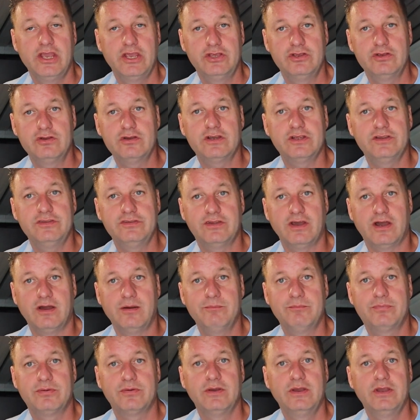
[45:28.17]
you can
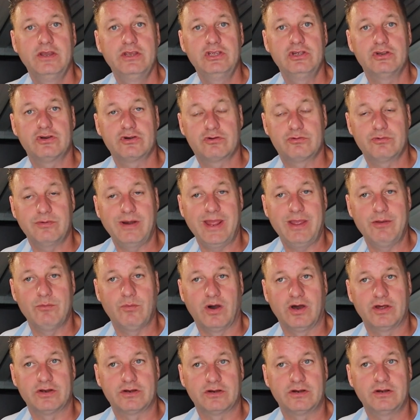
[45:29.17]
dump your gray
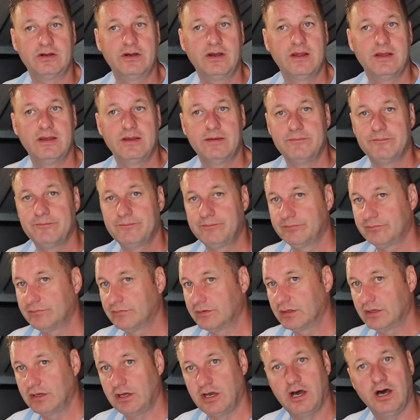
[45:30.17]
water
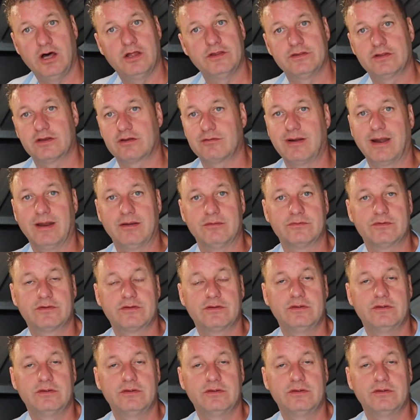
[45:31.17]
on the ground.